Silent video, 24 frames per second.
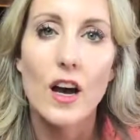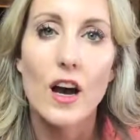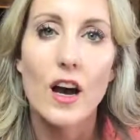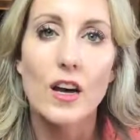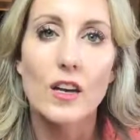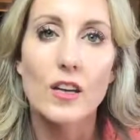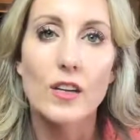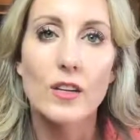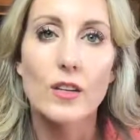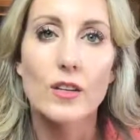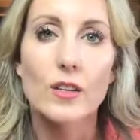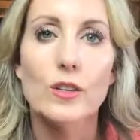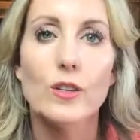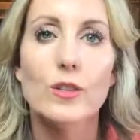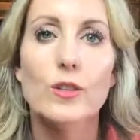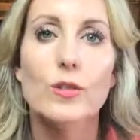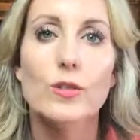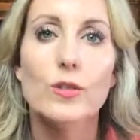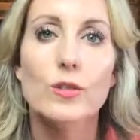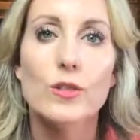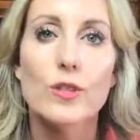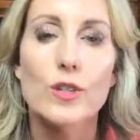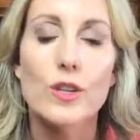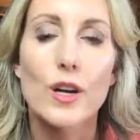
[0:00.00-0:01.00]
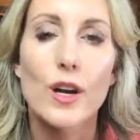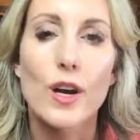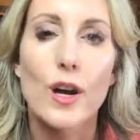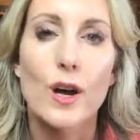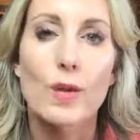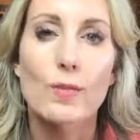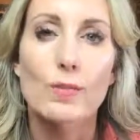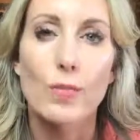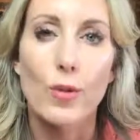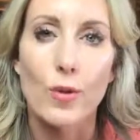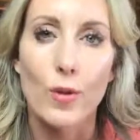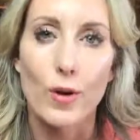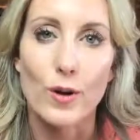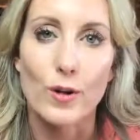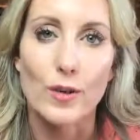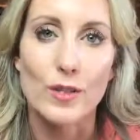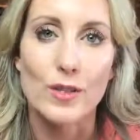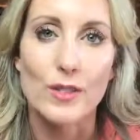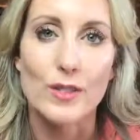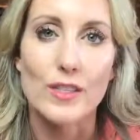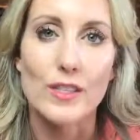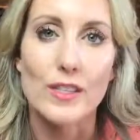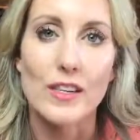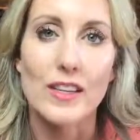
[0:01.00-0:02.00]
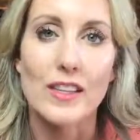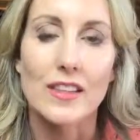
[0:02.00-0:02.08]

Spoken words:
a huge importance